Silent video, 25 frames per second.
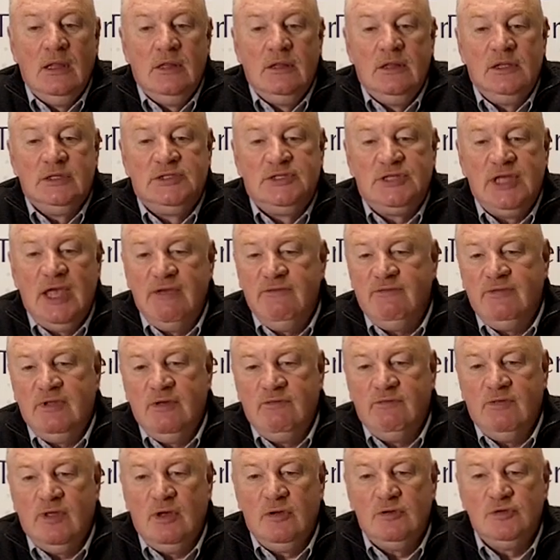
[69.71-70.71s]
The safety
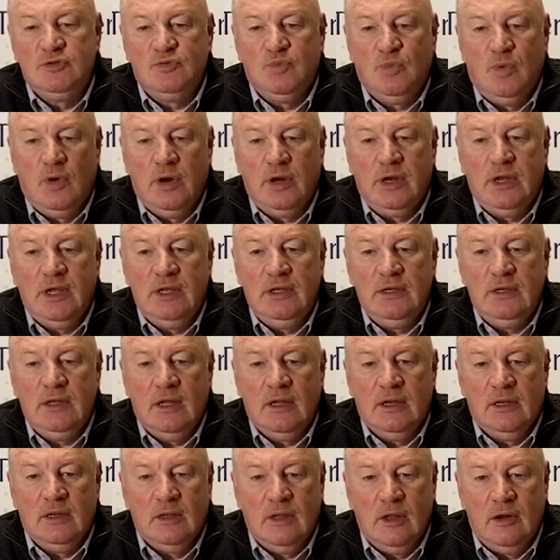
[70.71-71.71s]
of those working
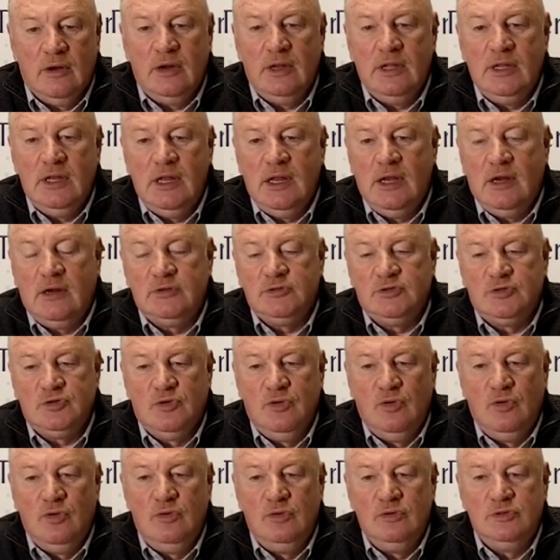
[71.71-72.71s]
and learning in our
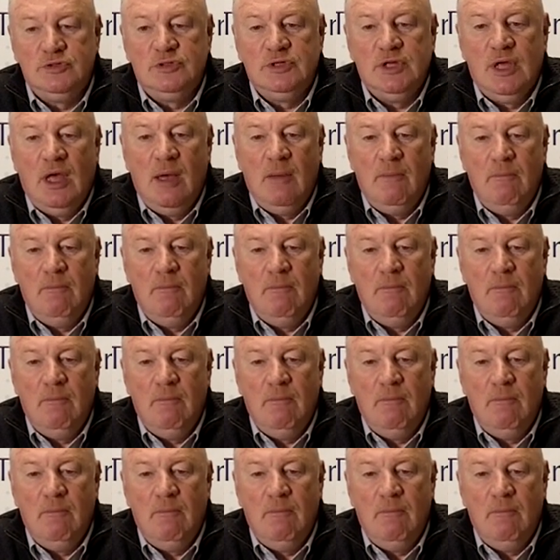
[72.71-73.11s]
schools